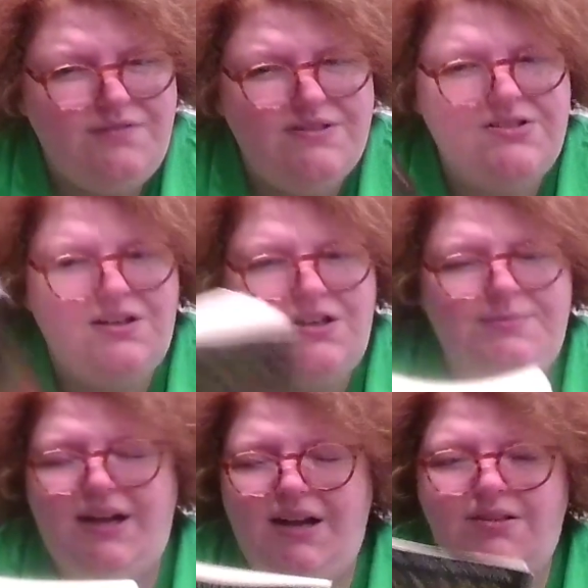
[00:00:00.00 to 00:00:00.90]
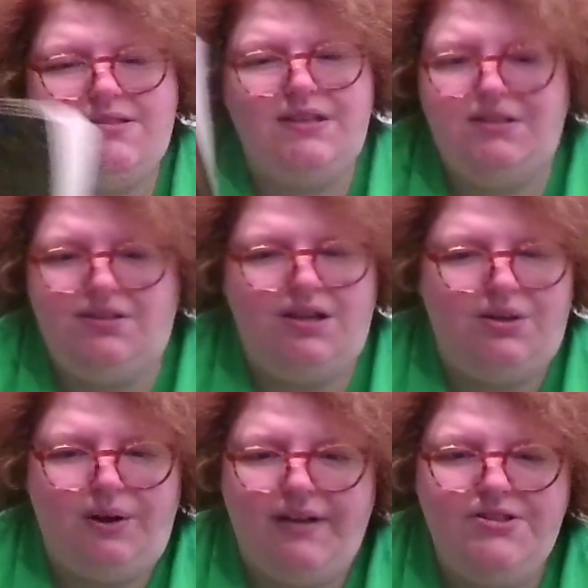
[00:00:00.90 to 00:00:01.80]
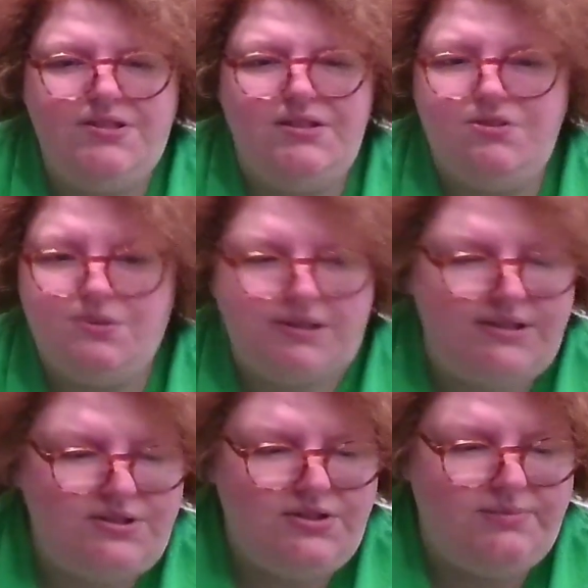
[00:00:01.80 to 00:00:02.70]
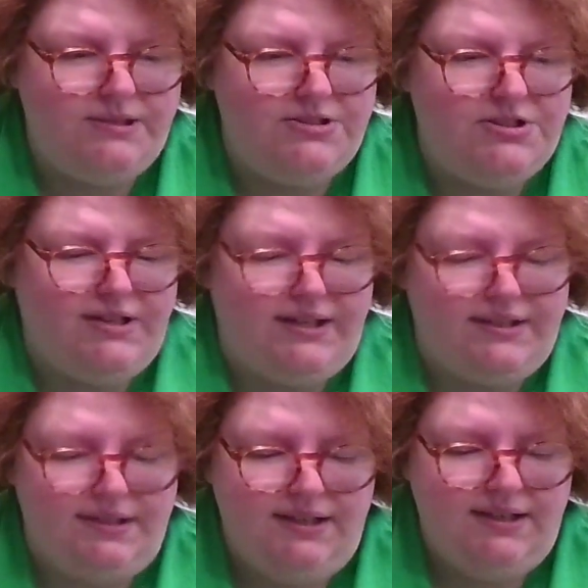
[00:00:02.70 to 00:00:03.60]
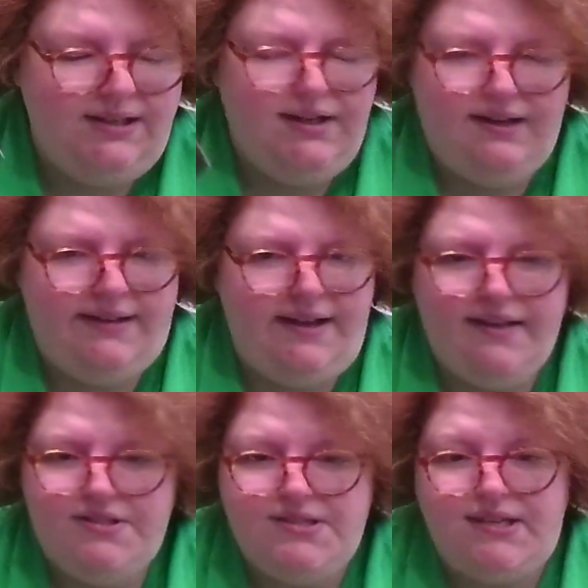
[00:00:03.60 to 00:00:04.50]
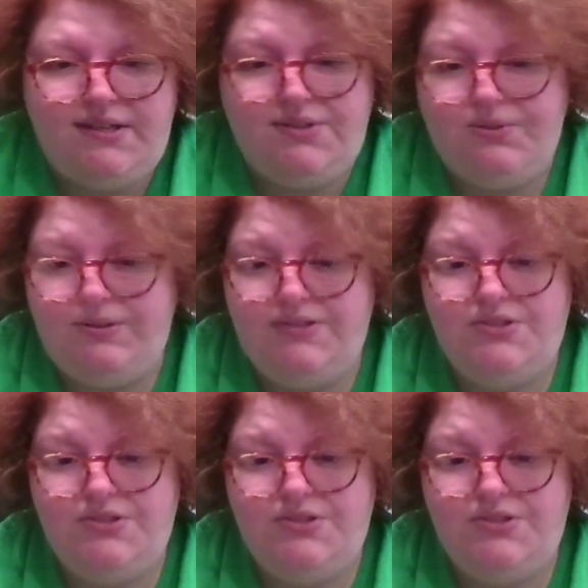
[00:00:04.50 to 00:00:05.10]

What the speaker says: of a star, but I was like, no, I just enjoyed it too much that I just can't do it.